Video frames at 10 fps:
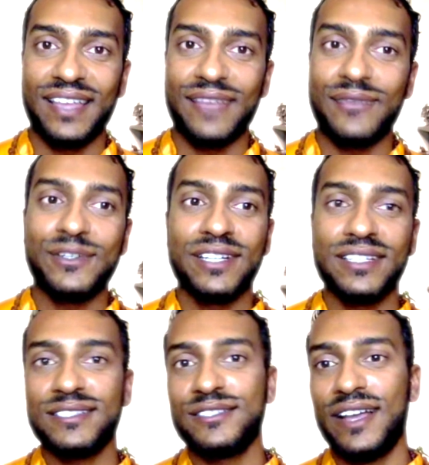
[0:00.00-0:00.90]
if you
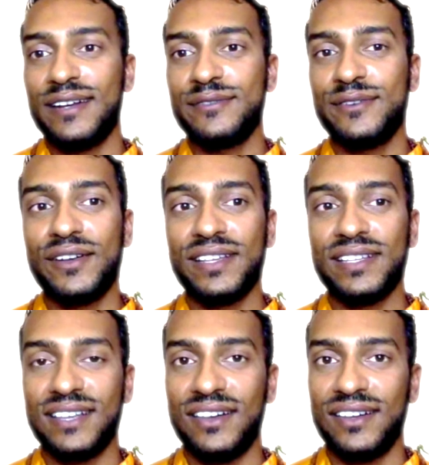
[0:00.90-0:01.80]
just try to
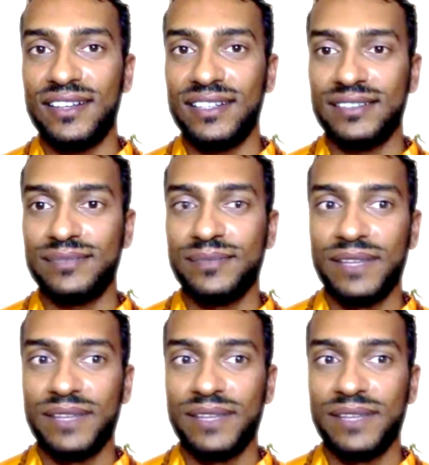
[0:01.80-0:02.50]
focus on